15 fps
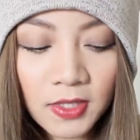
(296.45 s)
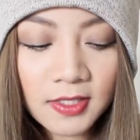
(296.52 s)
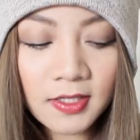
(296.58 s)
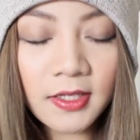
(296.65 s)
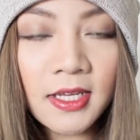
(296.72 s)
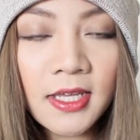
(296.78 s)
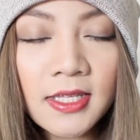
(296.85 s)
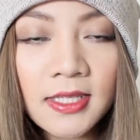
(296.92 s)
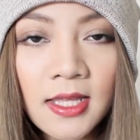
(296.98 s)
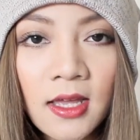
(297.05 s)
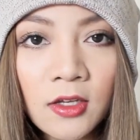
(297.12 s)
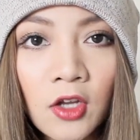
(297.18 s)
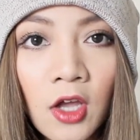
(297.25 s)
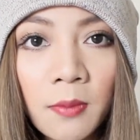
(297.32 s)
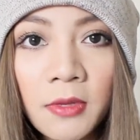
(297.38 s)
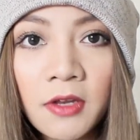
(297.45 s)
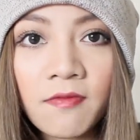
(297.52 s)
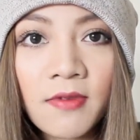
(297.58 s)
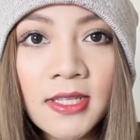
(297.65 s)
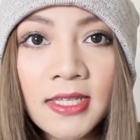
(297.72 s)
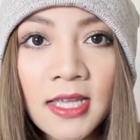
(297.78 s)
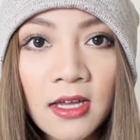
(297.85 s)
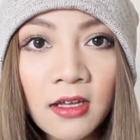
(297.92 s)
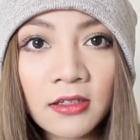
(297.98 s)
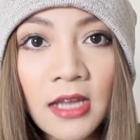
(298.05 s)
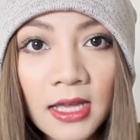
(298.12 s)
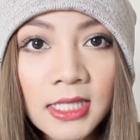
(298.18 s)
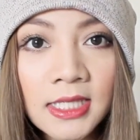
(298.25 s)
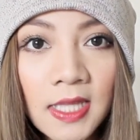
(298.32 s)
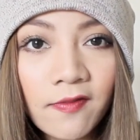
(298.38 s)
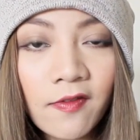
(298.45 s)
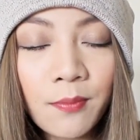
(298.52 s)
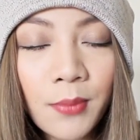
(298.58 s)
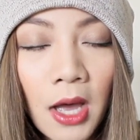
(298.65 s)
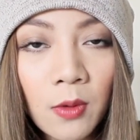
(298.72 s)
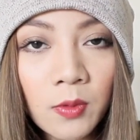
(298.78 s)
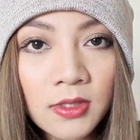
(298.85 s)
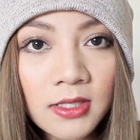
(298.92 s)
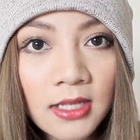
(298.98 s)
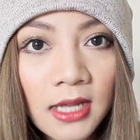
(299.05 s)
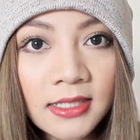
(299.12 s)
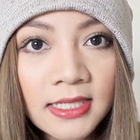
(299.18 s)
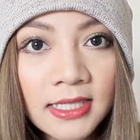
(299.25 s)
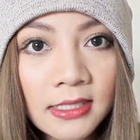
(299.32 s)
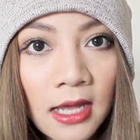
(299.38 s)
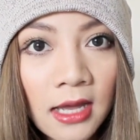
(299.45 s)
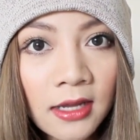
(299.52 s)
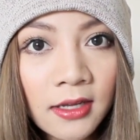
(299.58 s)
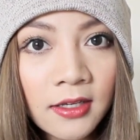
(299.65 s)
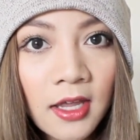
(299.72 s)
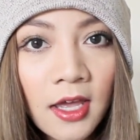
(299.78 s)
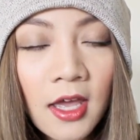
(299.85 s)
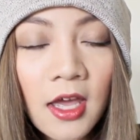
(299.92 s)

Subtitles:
So these are normally retailed at £7.99,